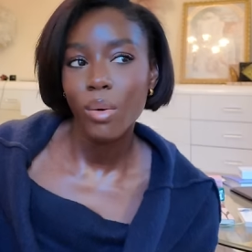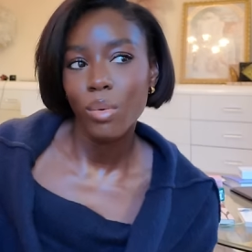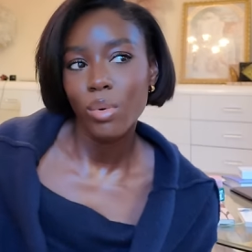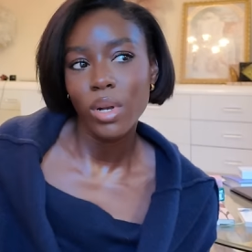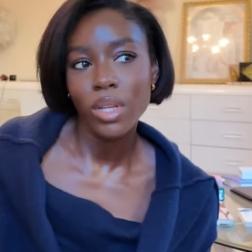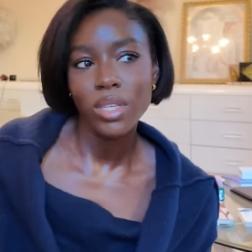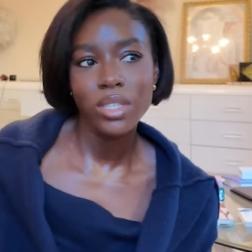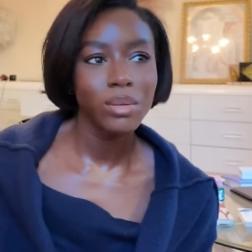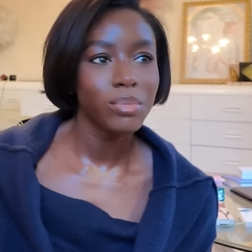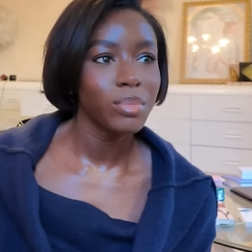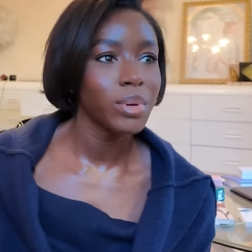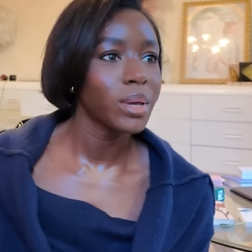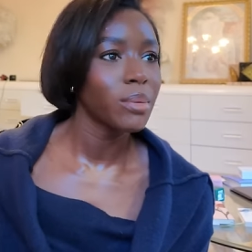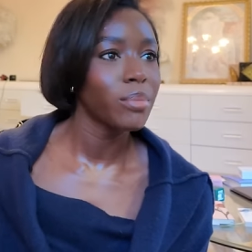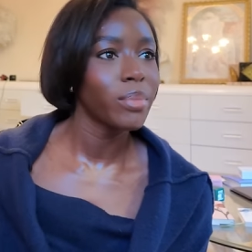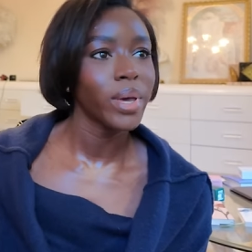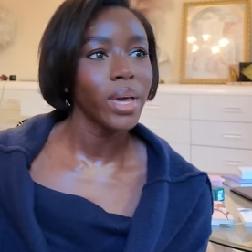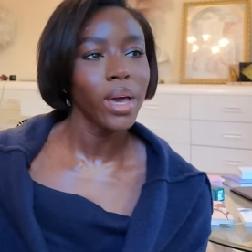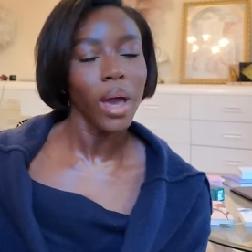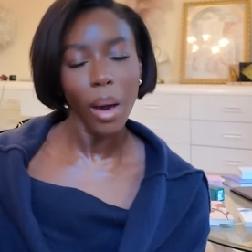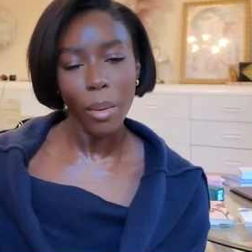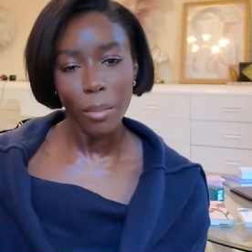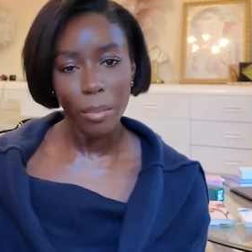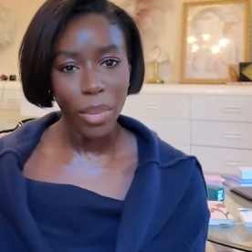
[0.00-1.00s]
I wanted to be a
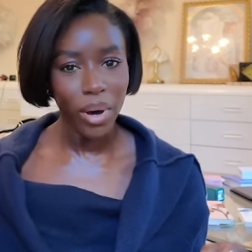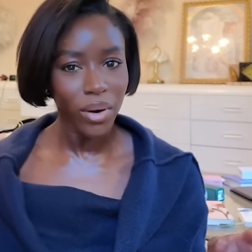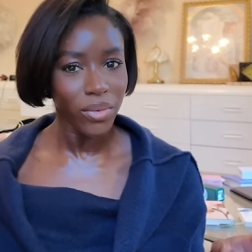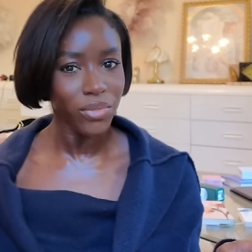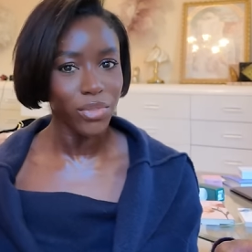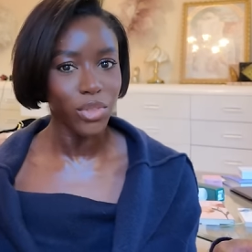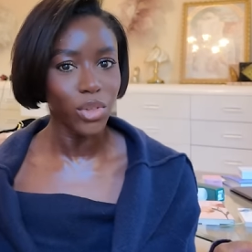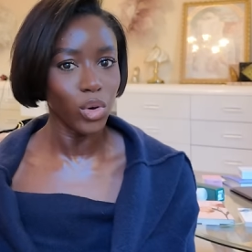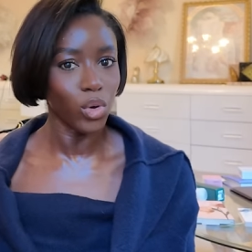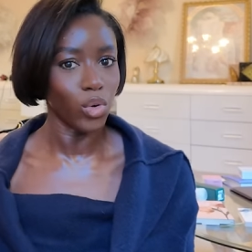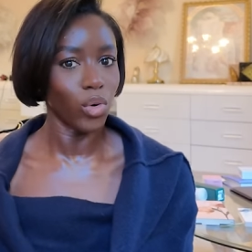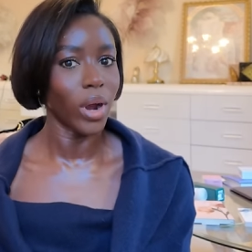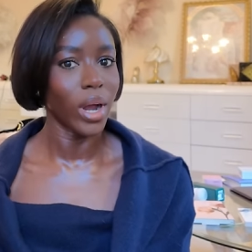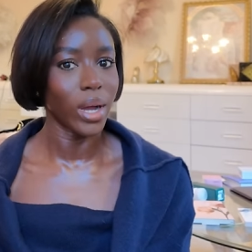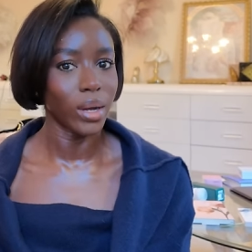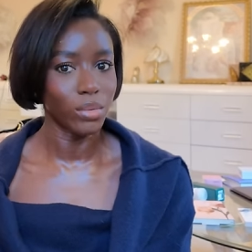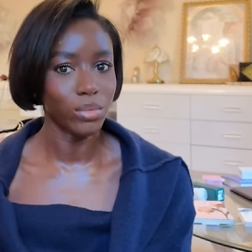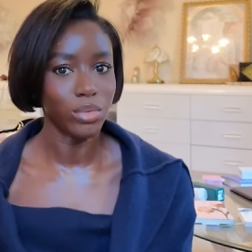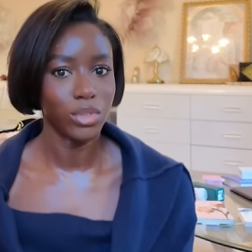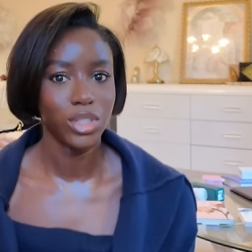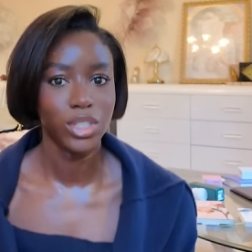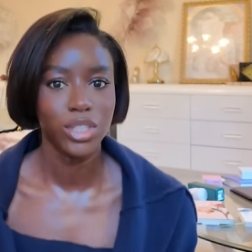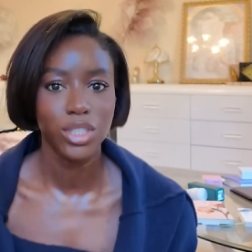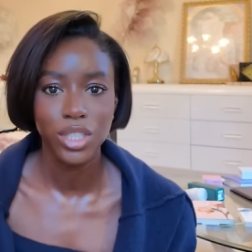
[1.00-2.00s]
bit above the
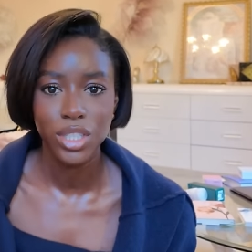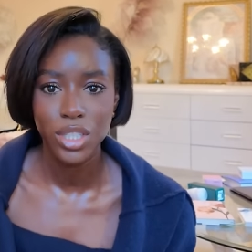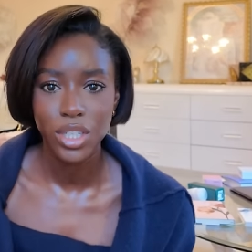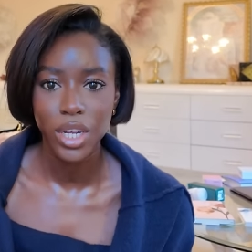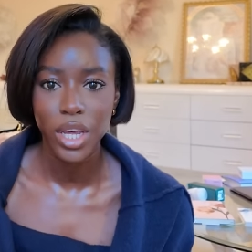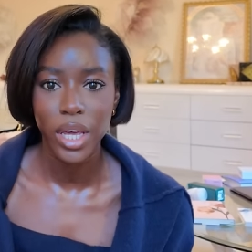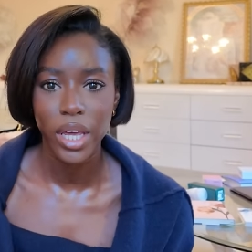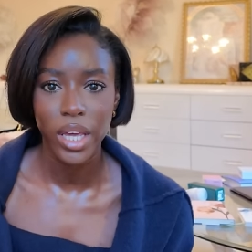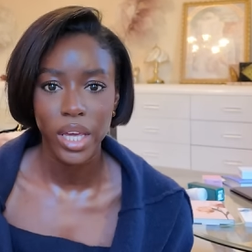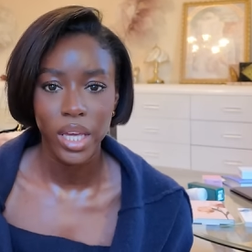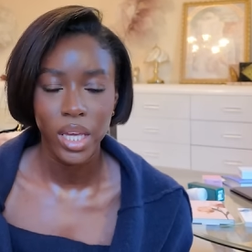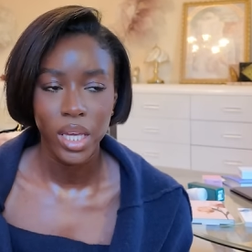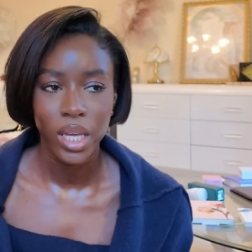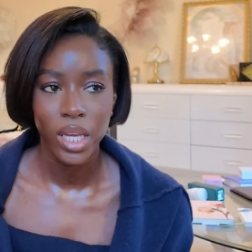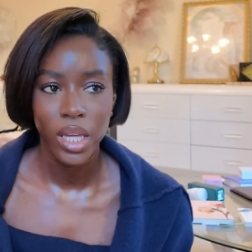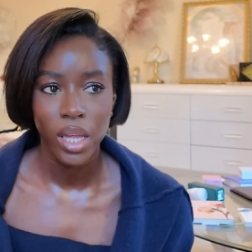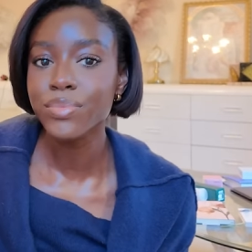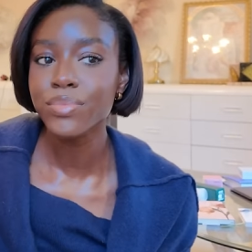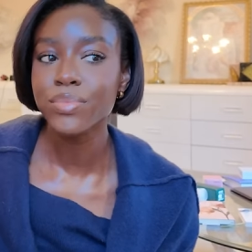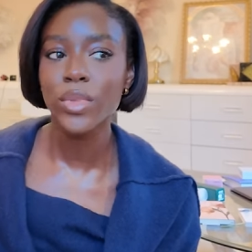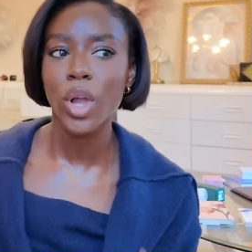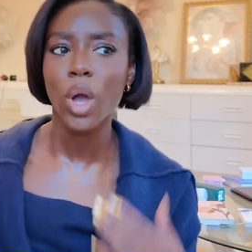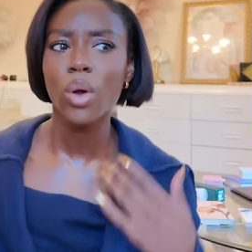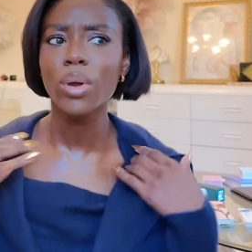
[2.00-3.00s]
ground today.
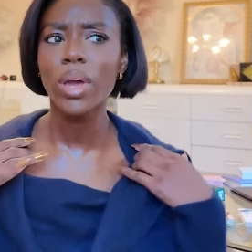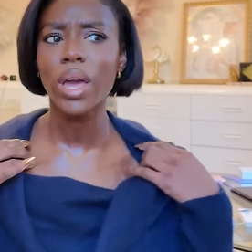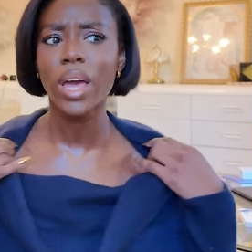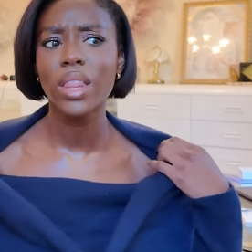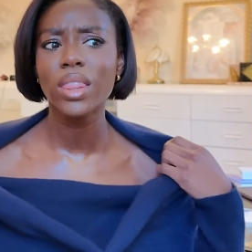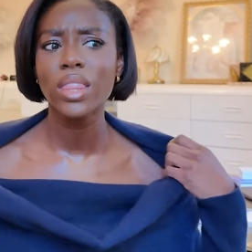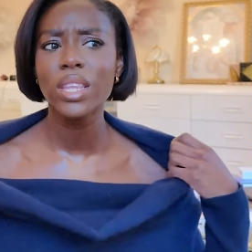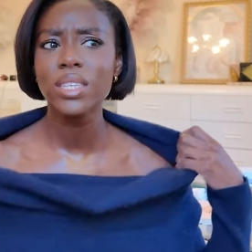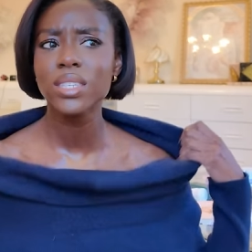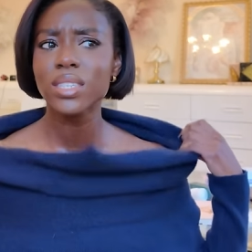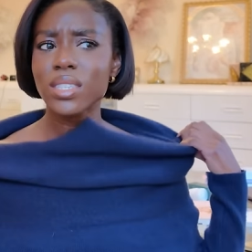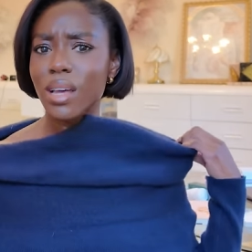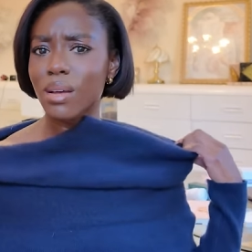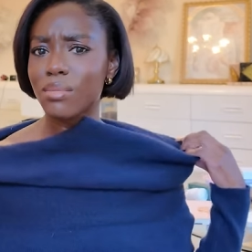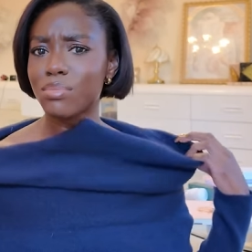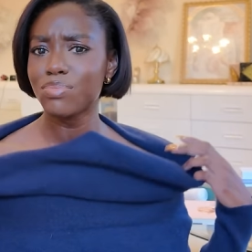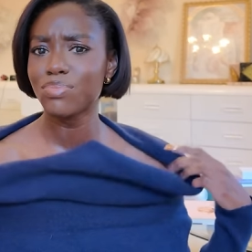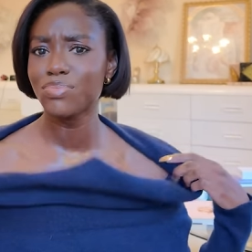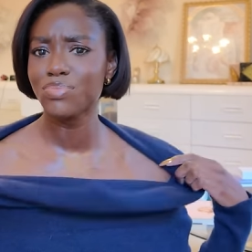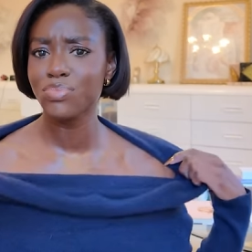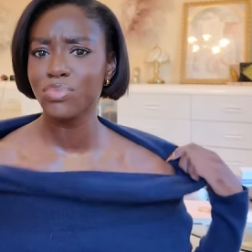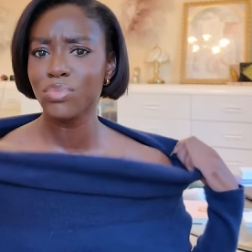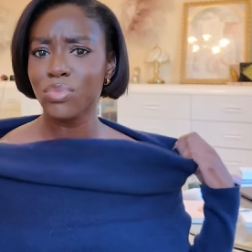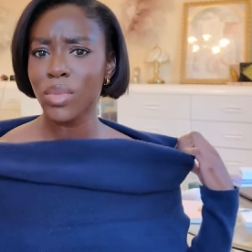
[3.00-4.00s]
Oh yeah, and this
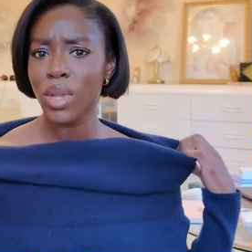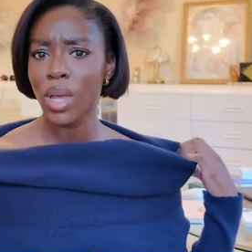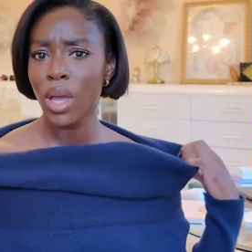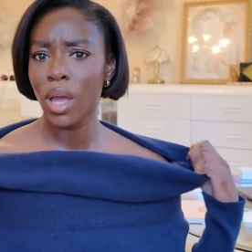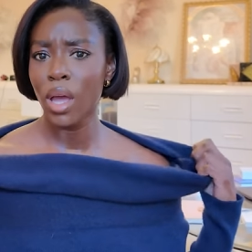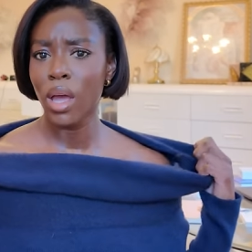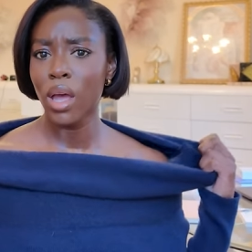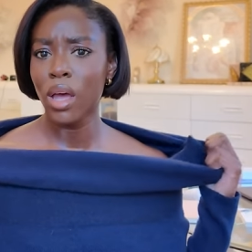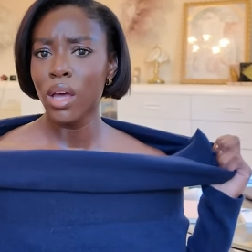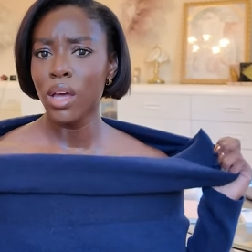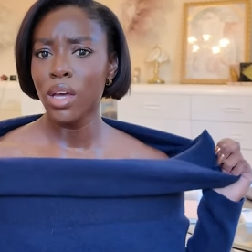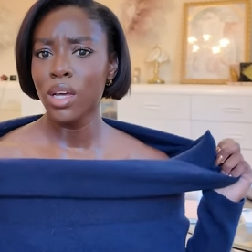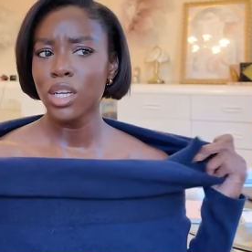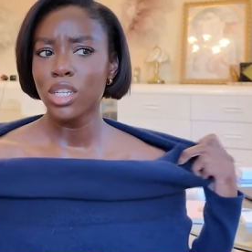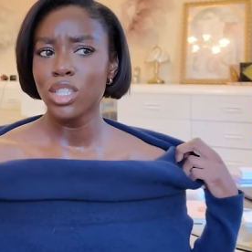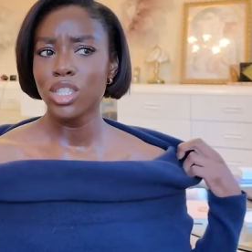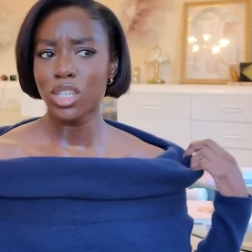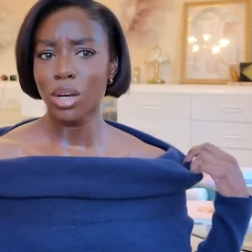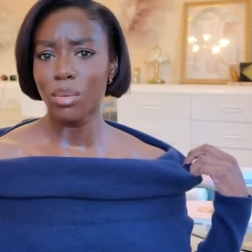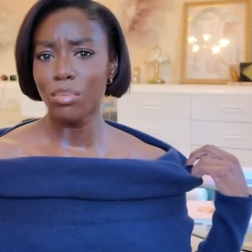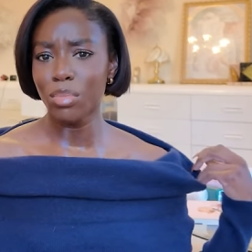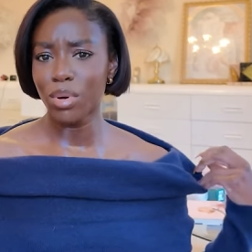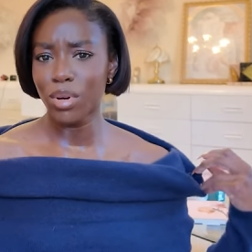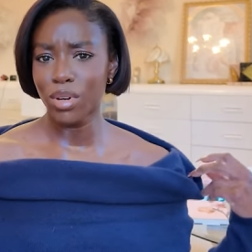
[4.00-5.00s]

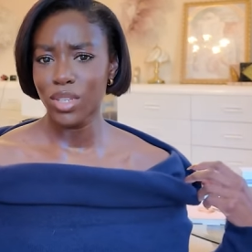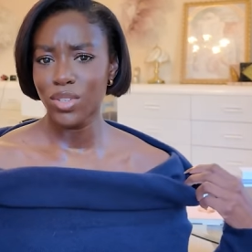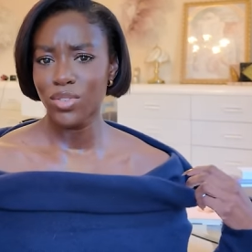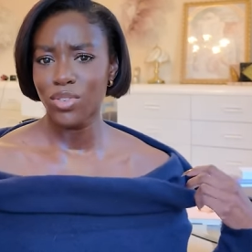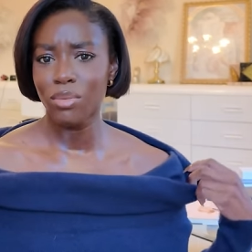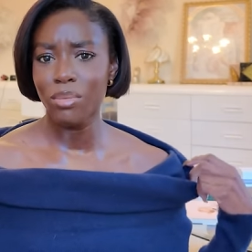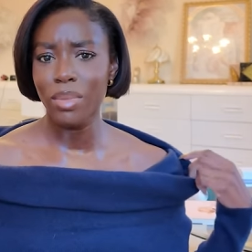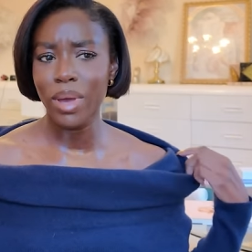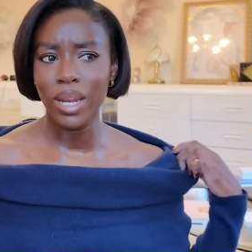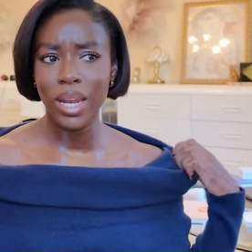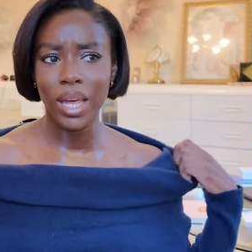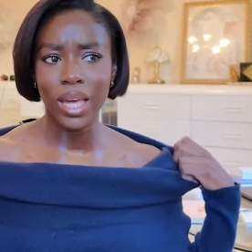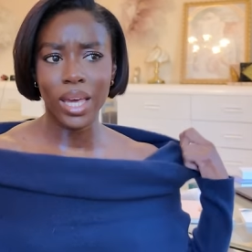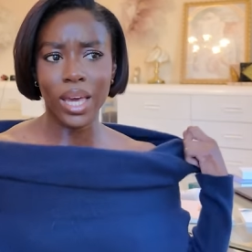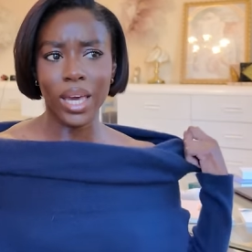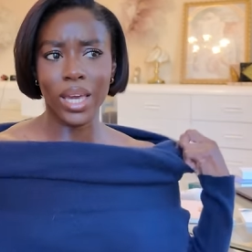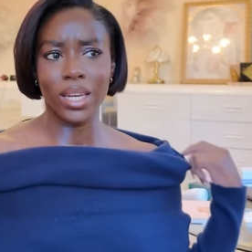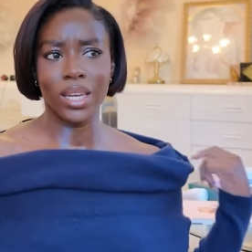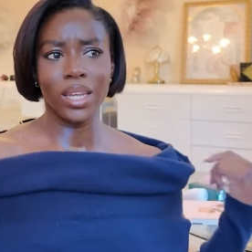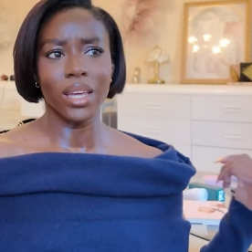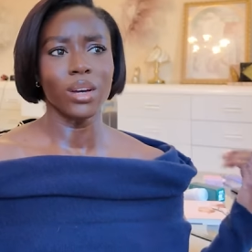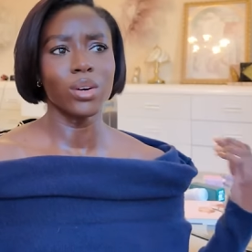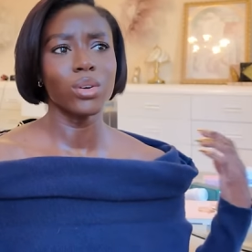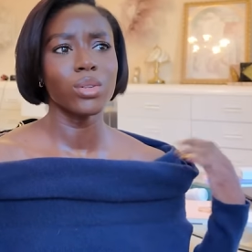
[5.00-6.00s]
jumper is from NAKD.